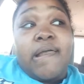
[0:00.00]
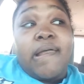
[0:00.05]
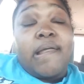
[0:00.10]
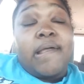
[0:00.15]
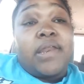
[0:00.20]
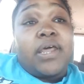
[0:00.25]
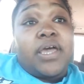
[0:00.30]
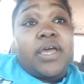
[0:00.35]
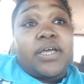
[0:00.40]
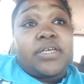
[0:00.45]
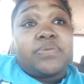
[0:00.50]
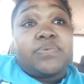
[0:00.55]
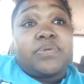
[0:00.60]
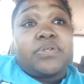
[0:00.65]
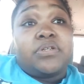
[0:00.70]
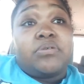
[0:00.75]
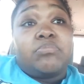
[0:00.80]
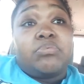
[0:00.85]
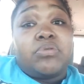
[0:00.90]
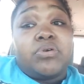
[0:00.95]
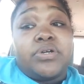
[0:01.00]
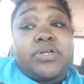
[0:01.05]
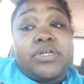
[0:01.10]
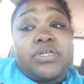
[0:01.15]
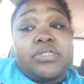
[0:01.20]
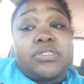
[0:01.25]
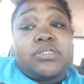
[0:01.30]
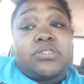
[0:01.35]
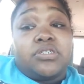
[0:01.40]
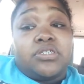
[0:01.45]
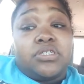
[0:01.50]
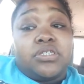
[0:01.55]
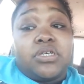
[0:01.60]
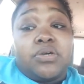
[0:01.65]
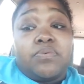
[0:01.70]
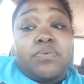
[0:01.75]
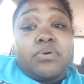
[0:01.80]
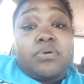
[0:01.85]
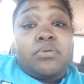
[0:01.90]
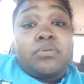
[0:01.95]
And I asked one of the employees, and she said,
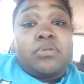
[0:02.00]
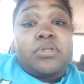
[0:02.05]
well,